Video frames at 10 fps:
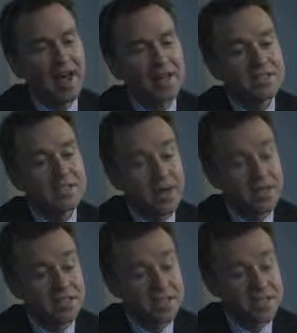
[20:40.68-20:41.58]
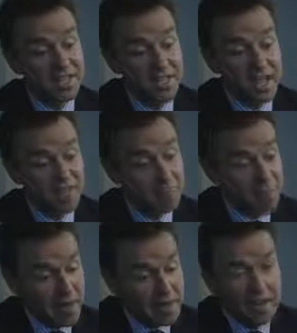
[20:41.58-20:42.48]
And patients can
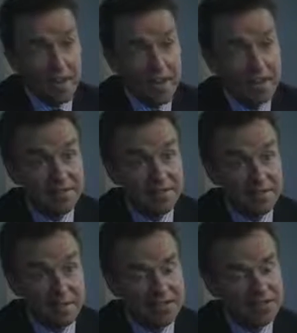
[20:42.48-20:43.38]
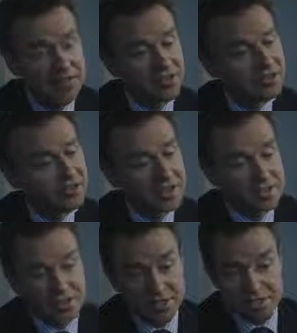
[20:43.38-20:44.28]
get baseline information. There's
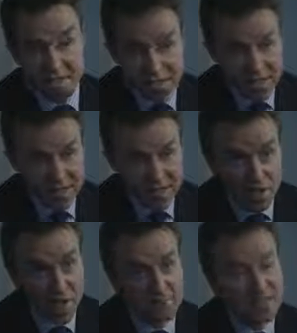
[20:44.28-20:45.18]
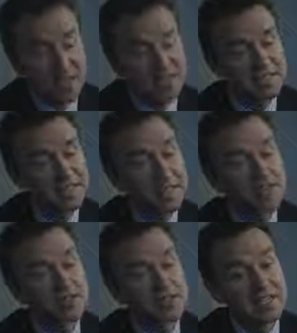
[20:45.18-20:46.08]
links to scientific websites,
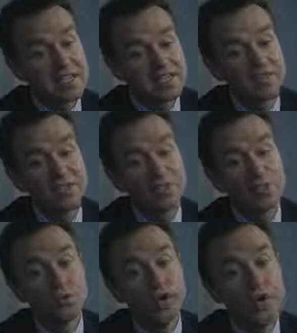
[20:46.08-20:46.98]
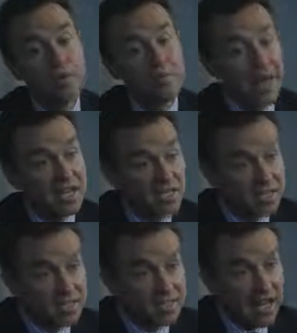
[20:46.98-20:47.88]
there's links to
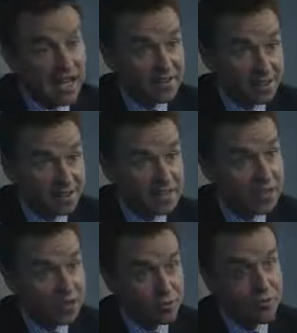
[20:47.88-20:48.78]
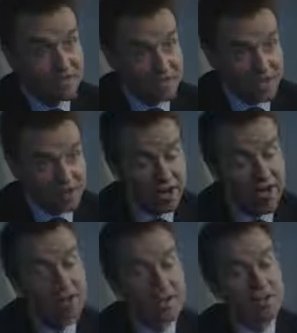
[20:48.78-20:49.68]
patient advocacy groups,
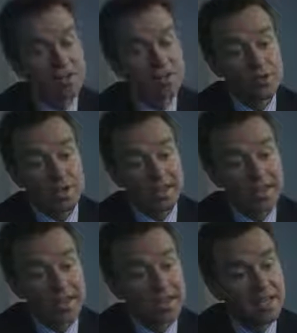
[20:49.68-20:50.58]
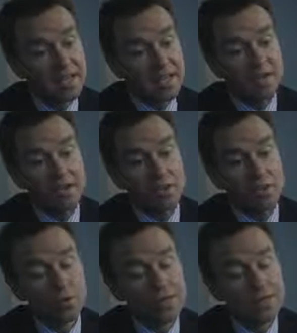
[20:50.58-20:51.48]
etc. So I think, you
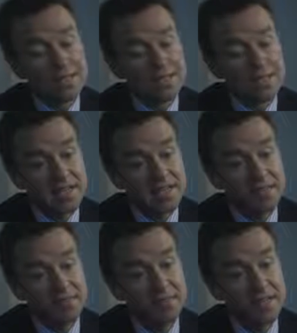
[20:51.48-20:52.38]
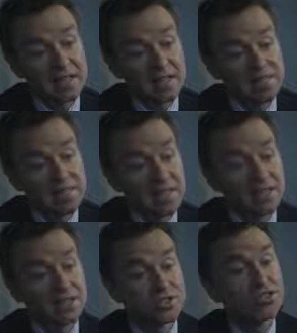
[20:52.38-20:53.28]
know, this is something that
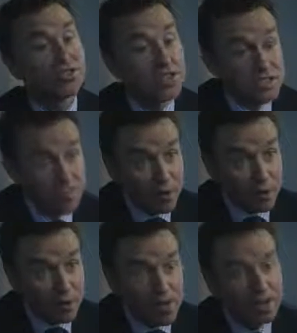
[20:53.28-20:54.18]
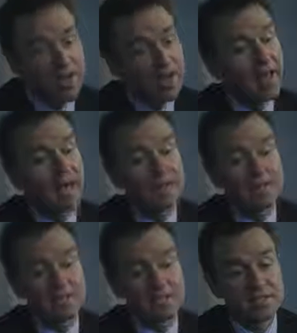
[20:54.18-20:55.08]
patients should explore.
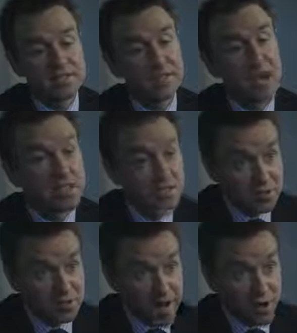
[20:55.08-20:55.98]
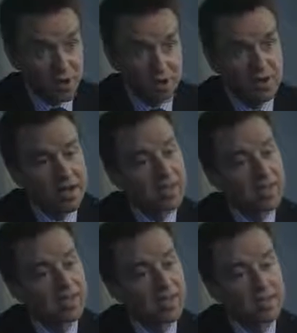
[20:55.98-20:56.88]
This is knowledge is power.
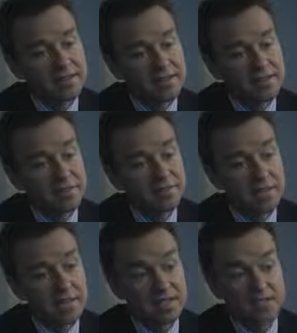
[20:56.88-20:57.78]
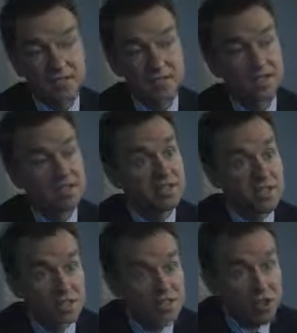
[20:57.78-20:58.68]
I think this is something that's
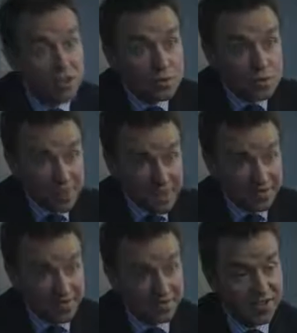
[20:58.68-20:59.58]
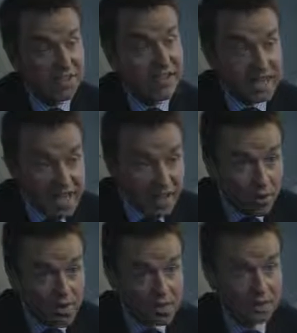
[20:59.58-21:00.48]
certainly of huge benefit in the
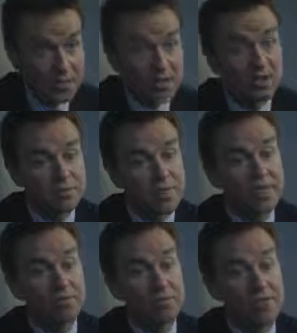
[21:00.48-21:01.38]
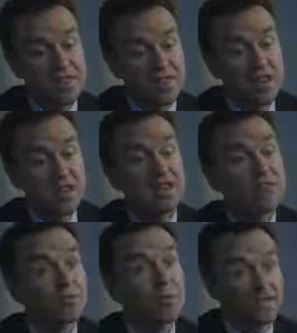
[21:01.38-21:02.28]
clinic when somebody comes in with
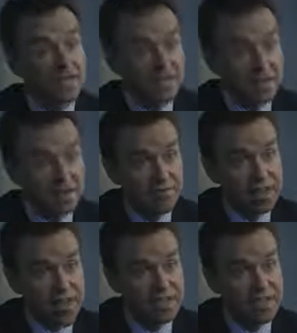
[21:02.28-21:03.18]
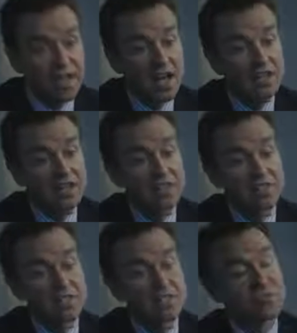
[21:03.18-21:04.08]
information that they've read, as
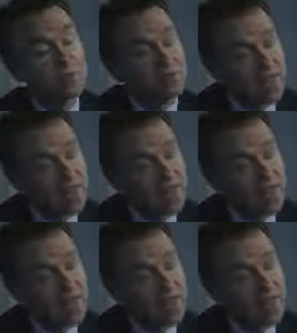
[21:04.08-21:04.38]
long as it's from a